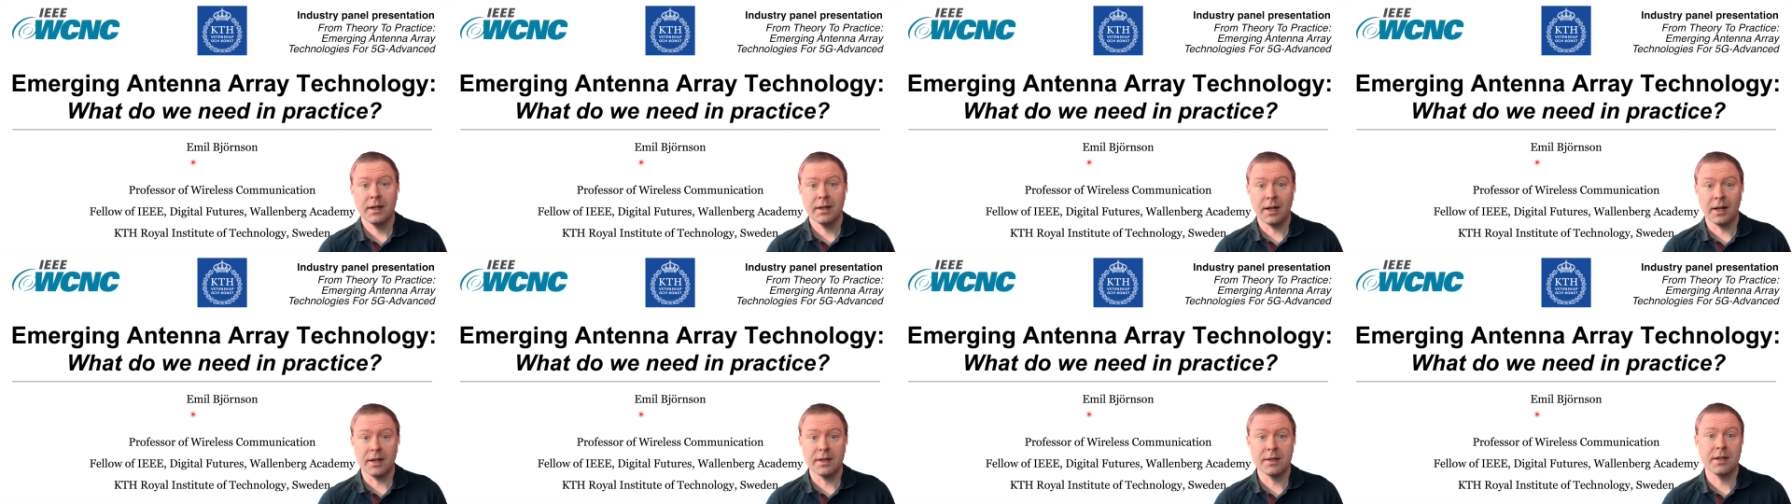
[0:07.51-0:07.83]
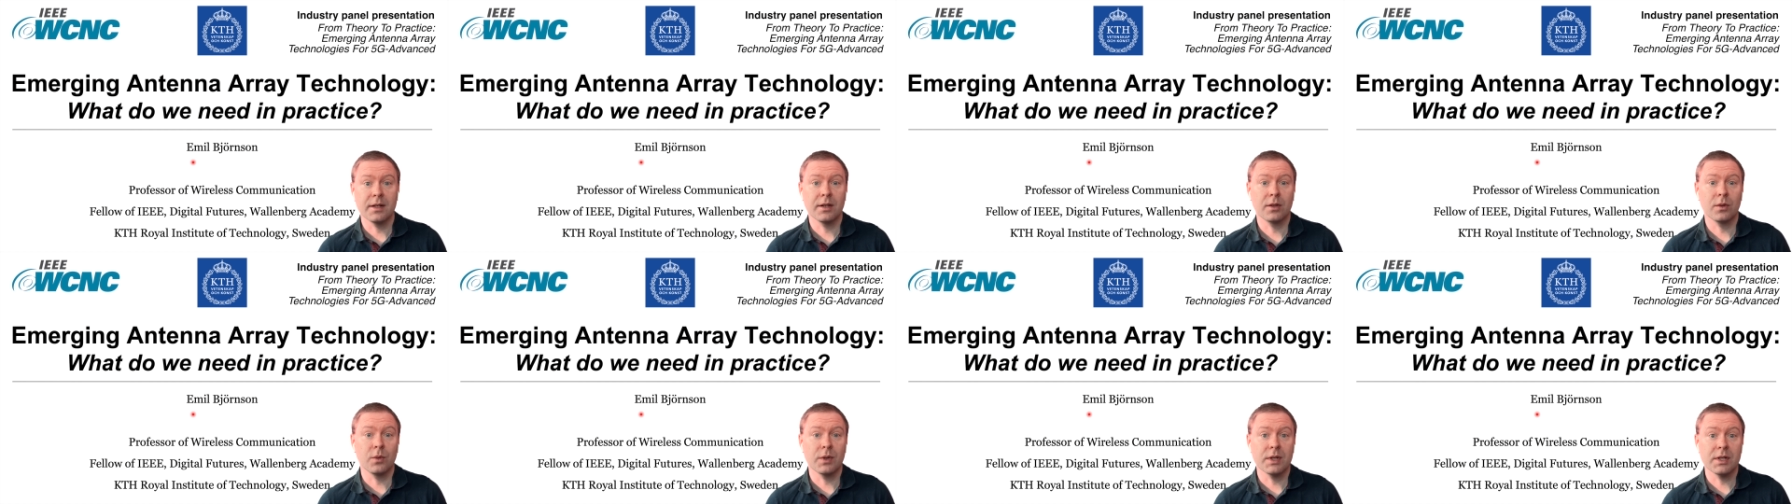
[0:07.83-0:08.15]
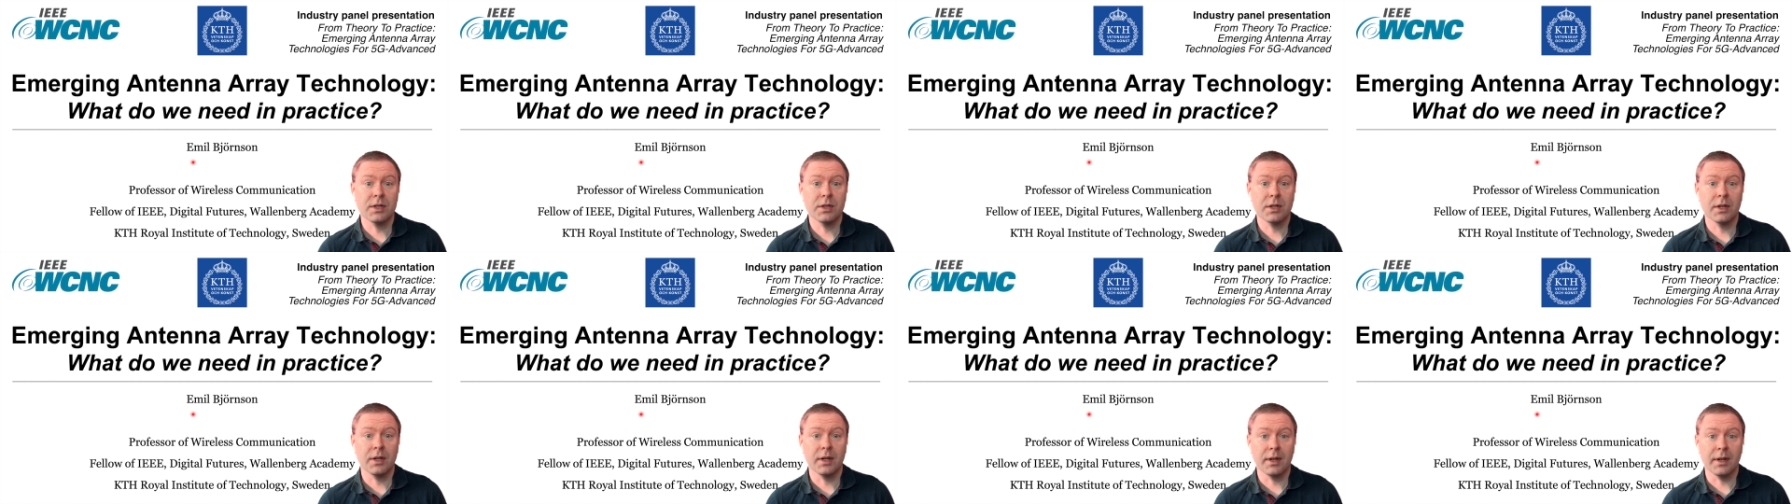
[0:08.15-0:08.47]
That is the
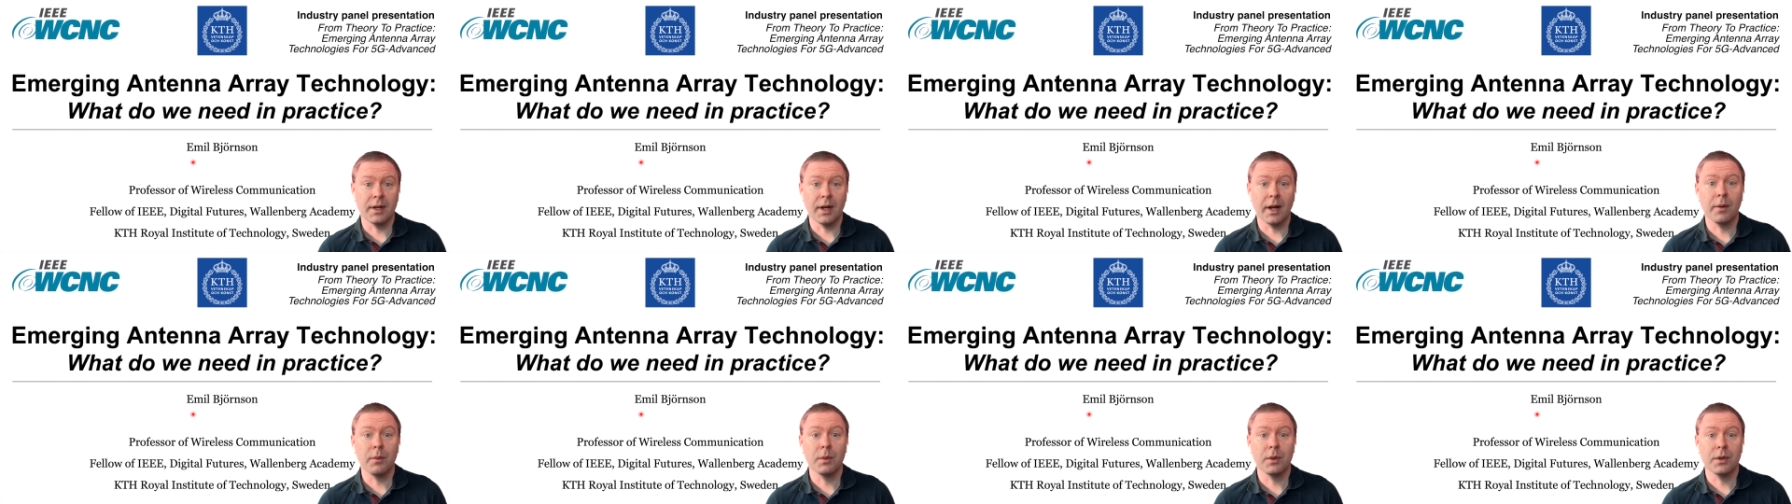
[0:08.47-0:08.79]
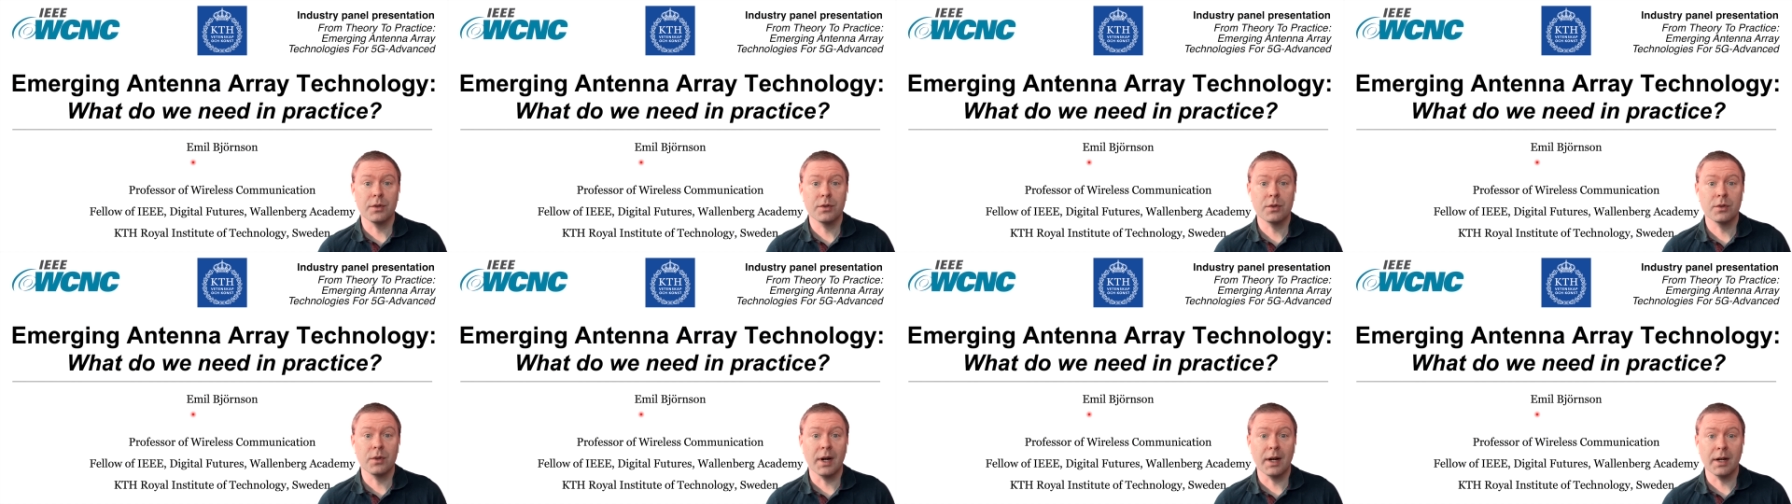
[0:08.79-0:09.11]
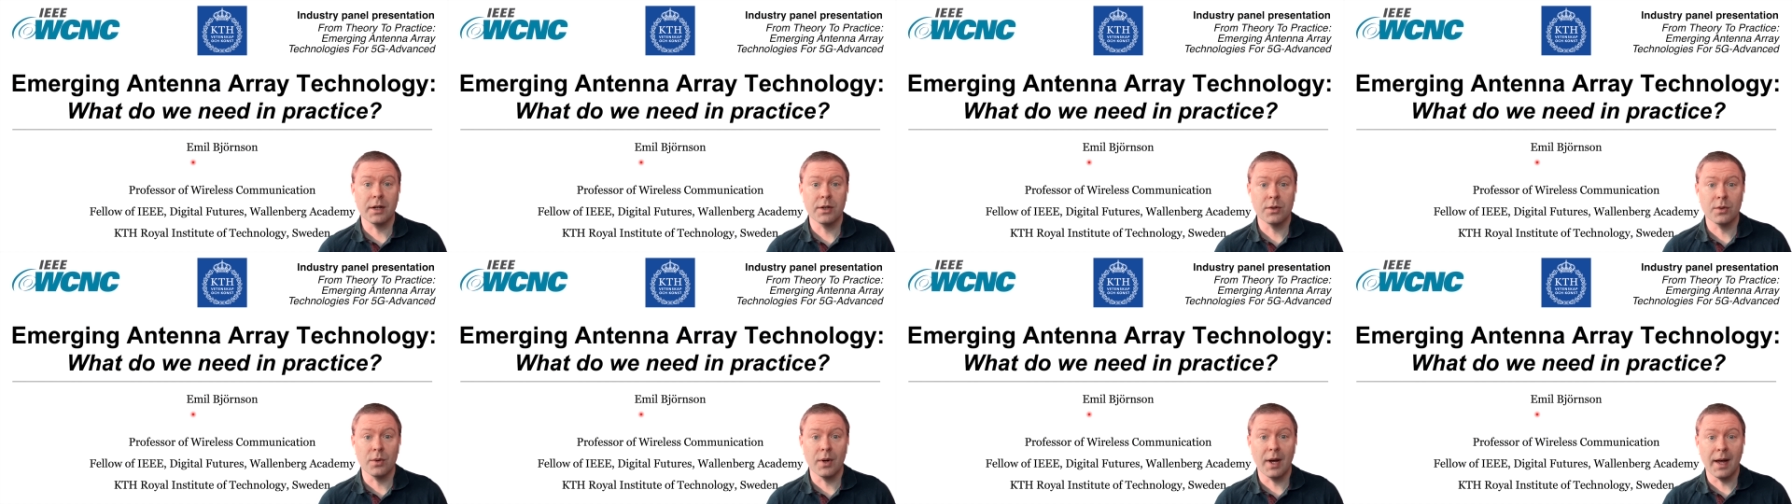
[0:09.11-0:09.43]
question that I will
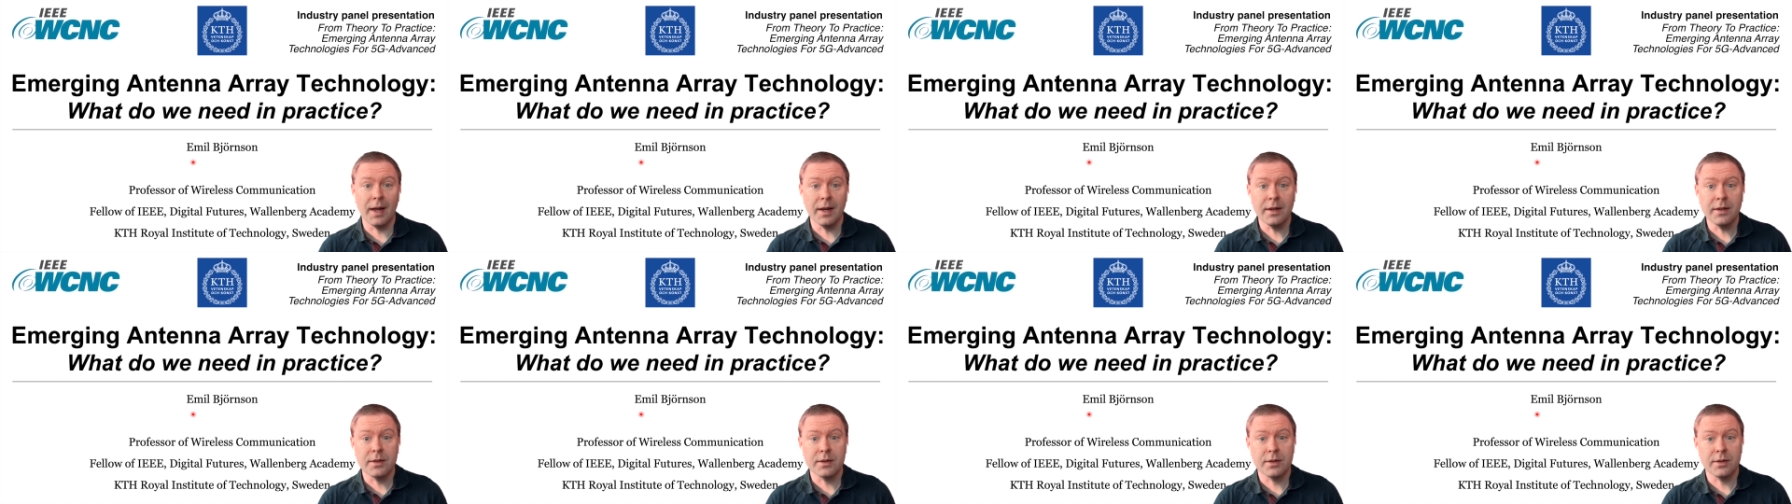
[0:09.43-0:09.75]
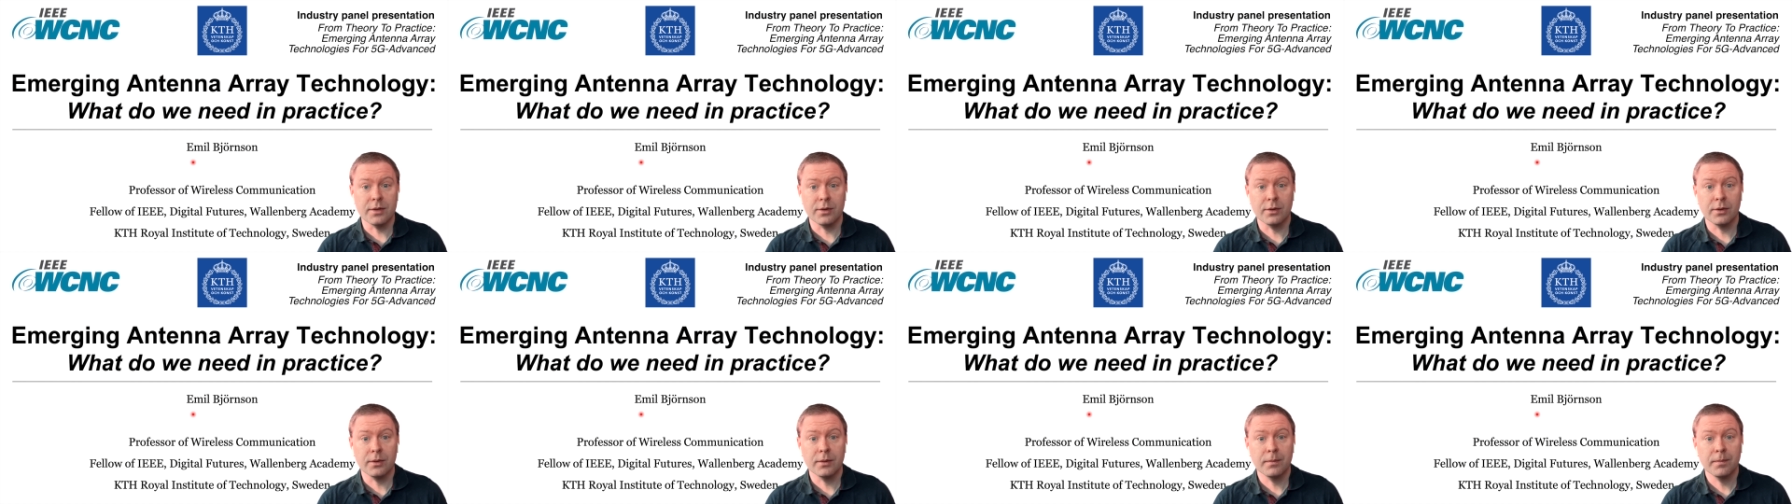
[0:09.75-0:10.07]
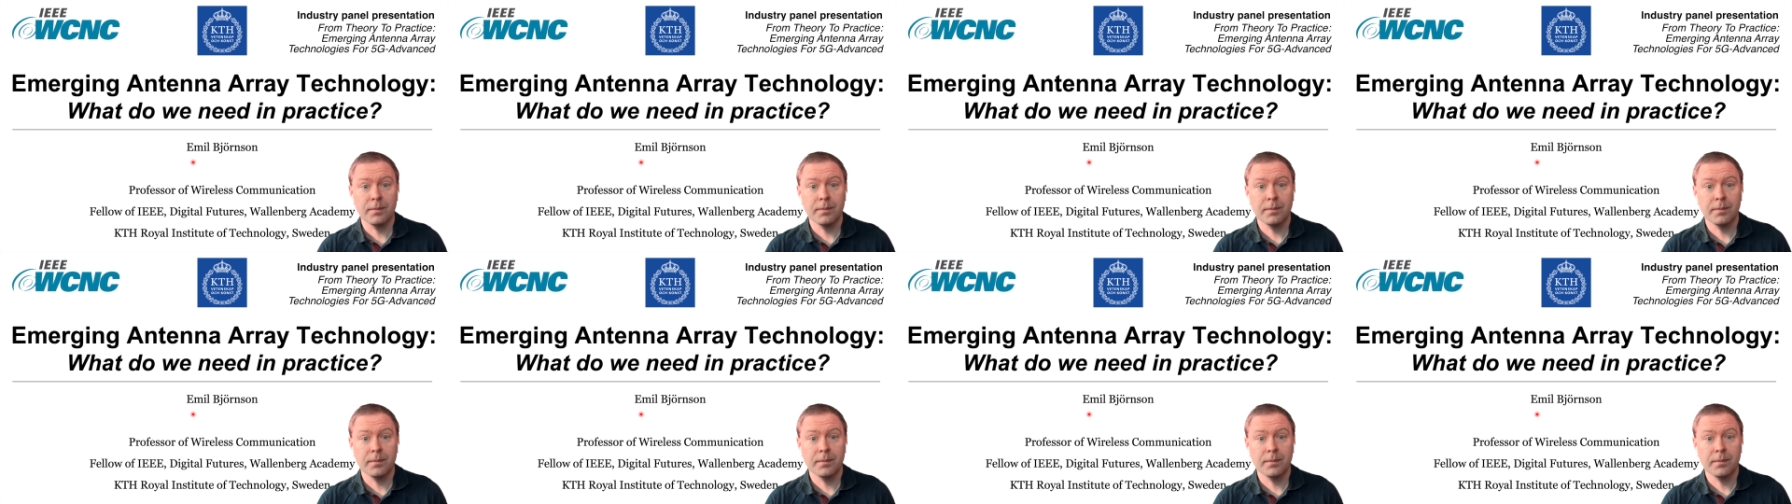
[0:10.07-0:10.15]
try to answer.